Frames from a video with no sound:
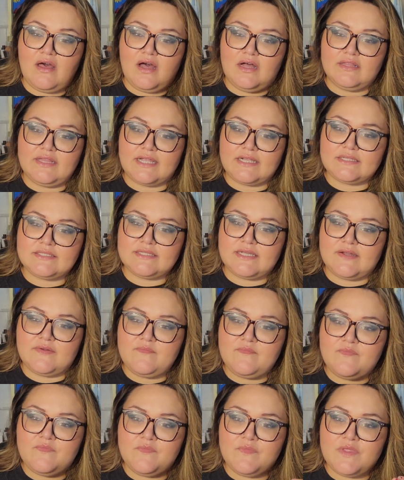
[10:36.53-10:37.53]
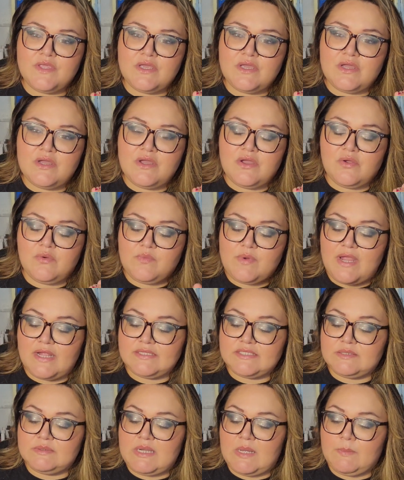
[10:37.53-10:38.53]
Alexa,
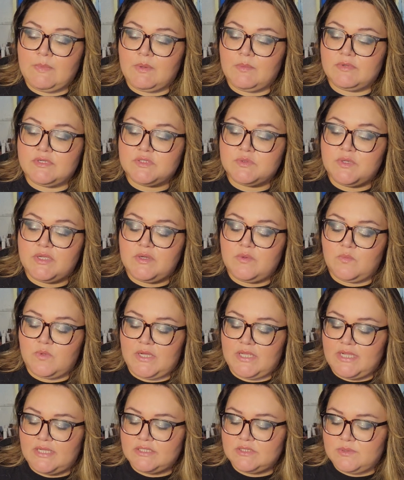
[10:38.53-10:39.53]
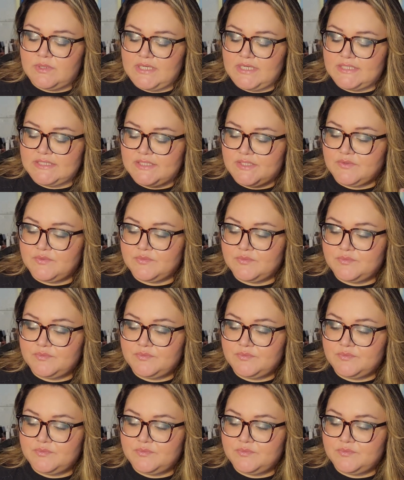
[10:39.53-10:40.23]
random number between 1 and 22.